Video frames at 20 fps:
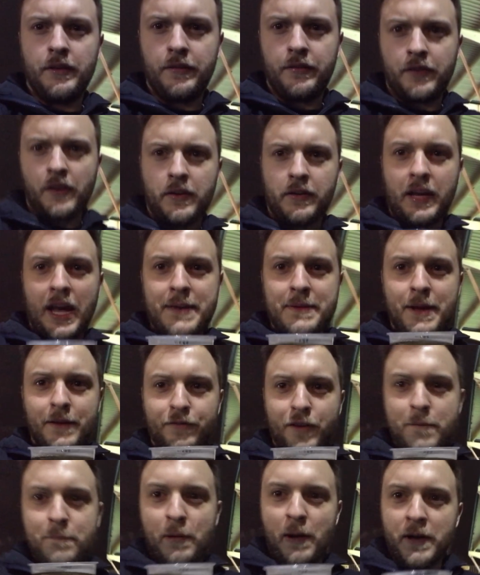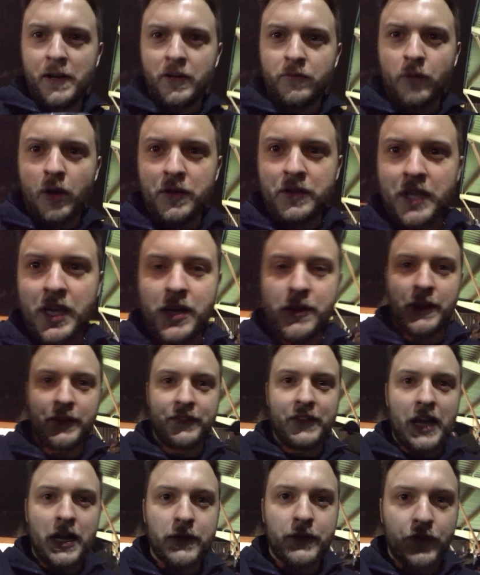So came down for a pint of 1-0,
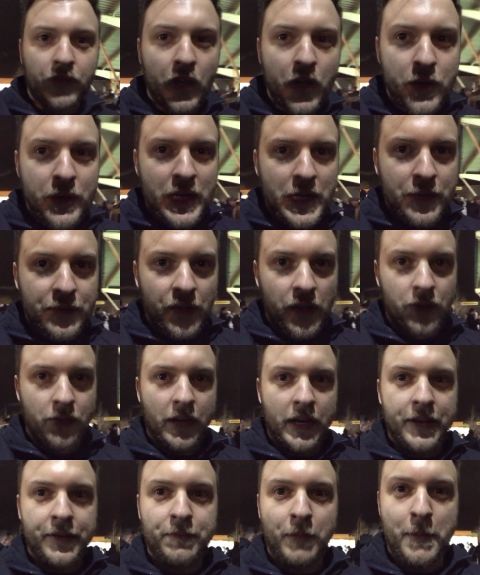it's now 2-0 to the Reds.